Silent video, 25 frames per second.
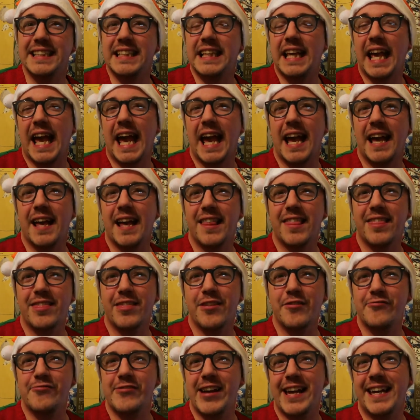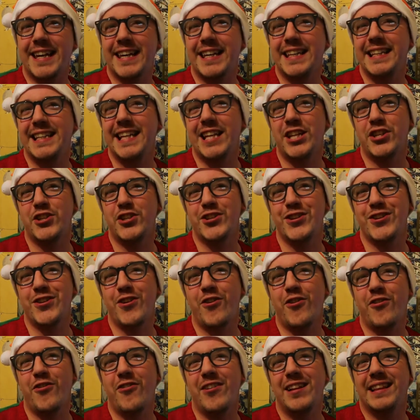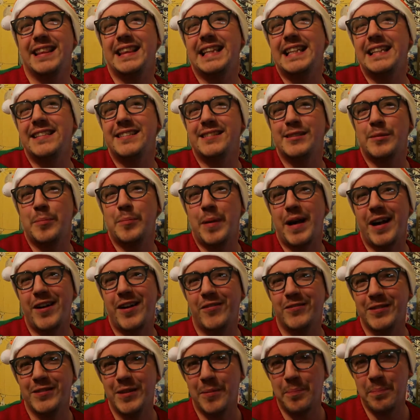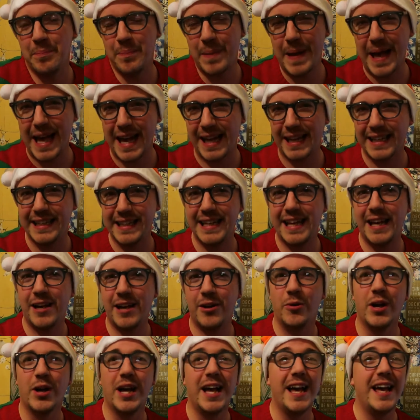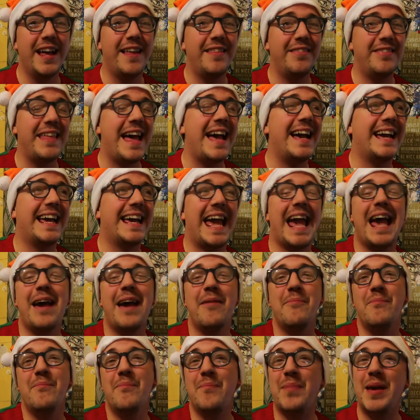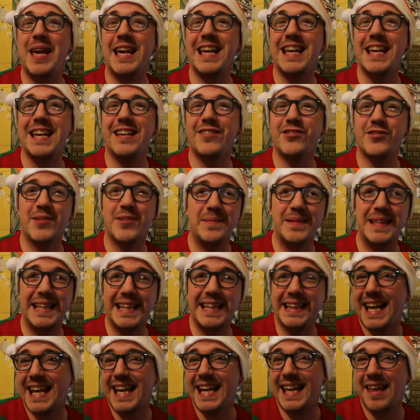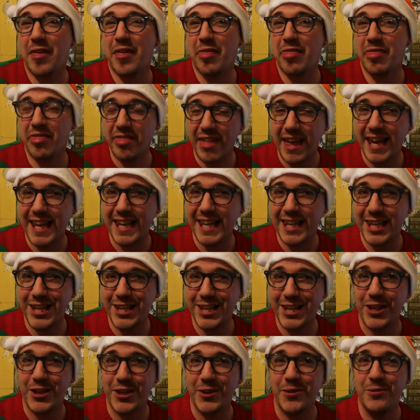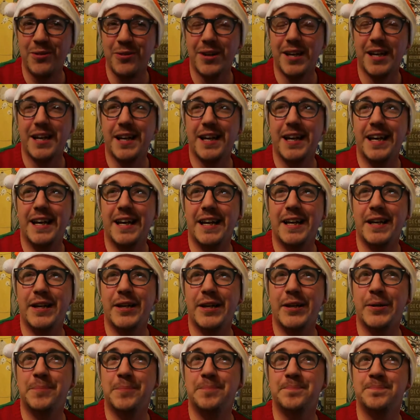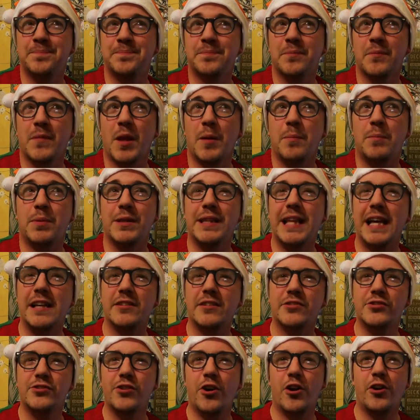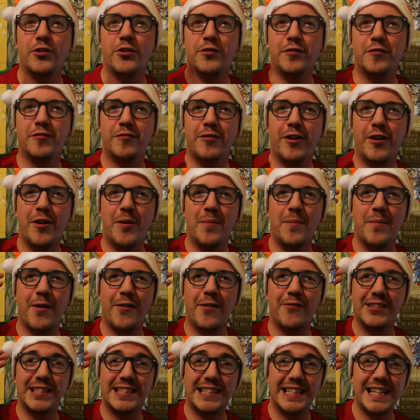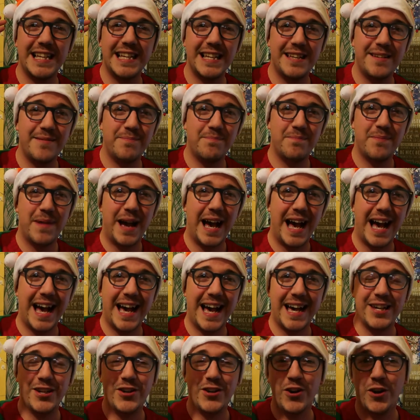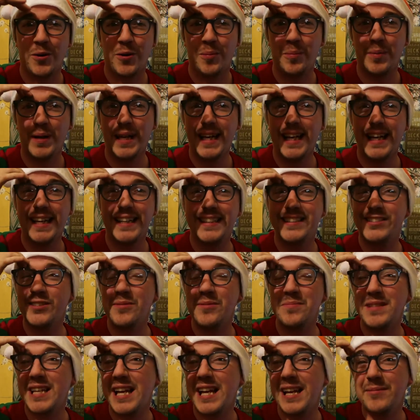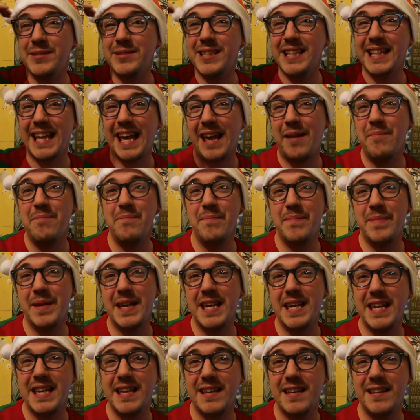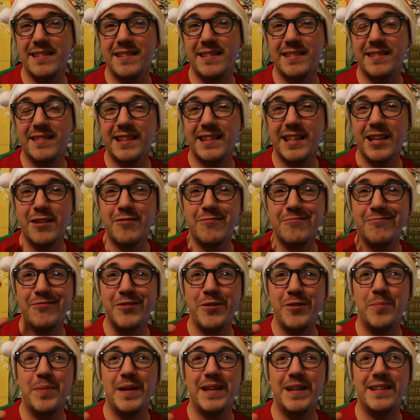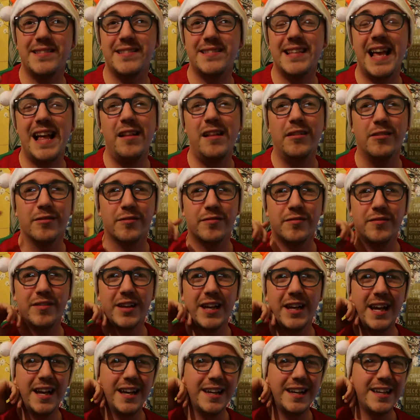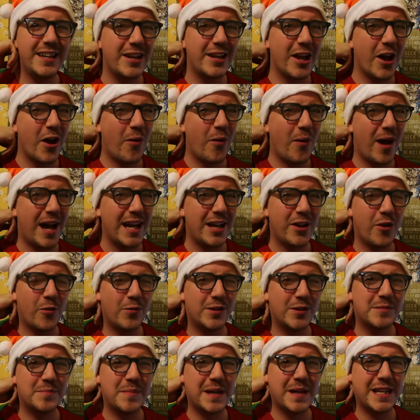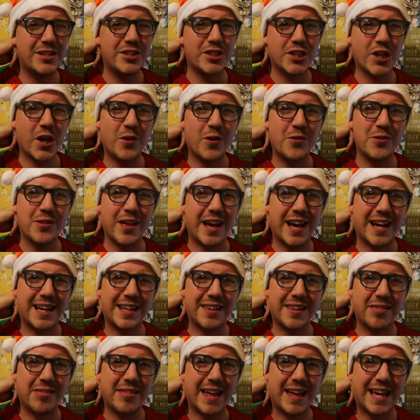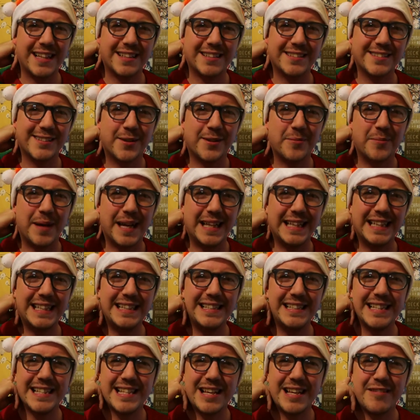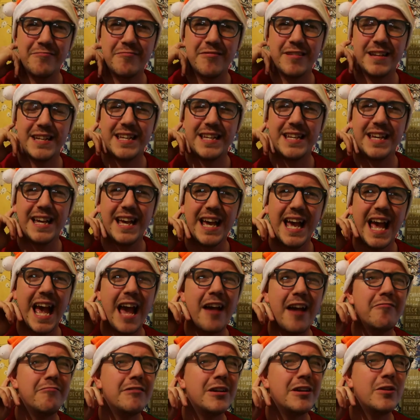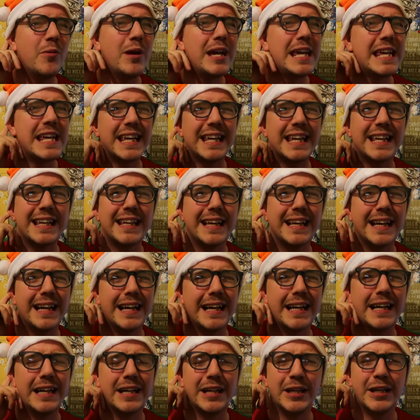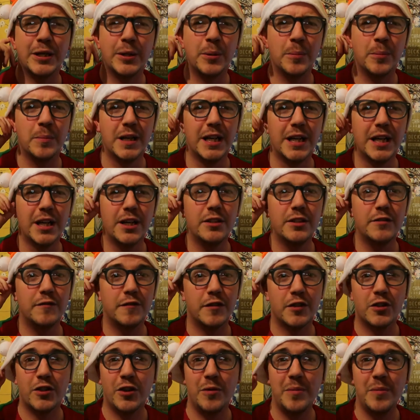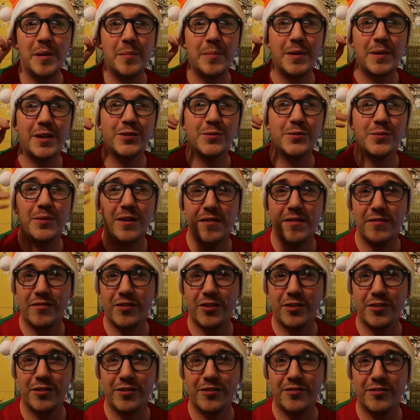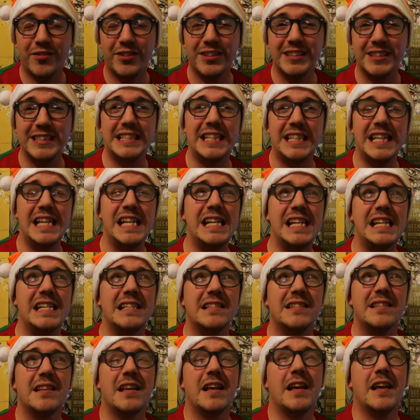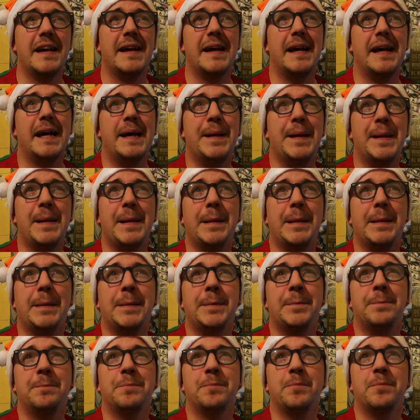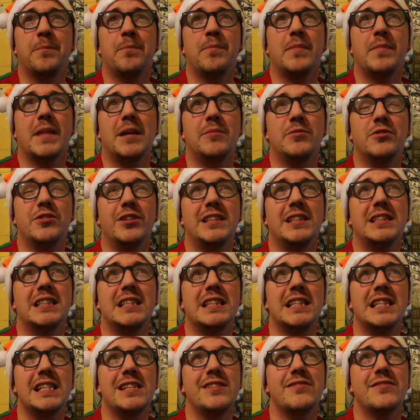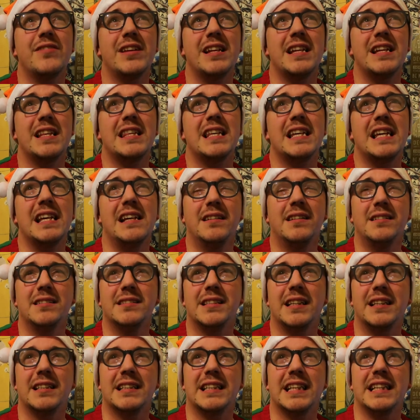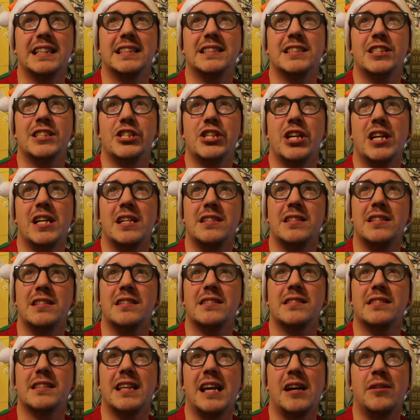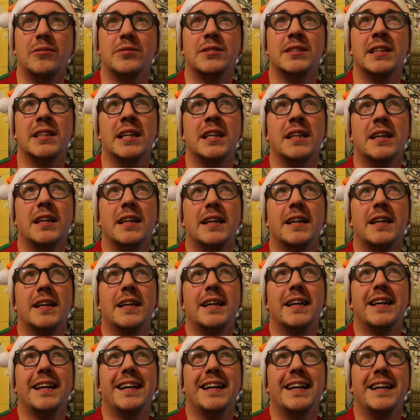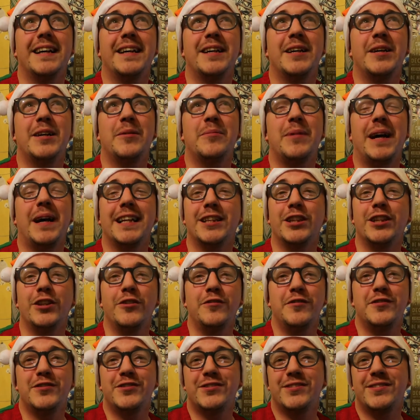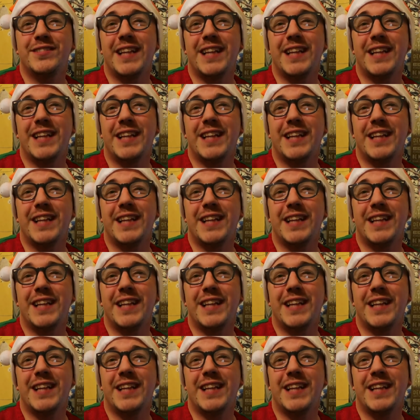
get the recognition or at least the pat on the back. Now, that can be something like a thank you. But that's not from, obviously, high up. Sometimes it can be the group itself. You know, I always made sure that I thanked all my leaders every week for coming. Because we are volunteers. I'm trying to think of anything else that I'd like to change in scouting. I'd love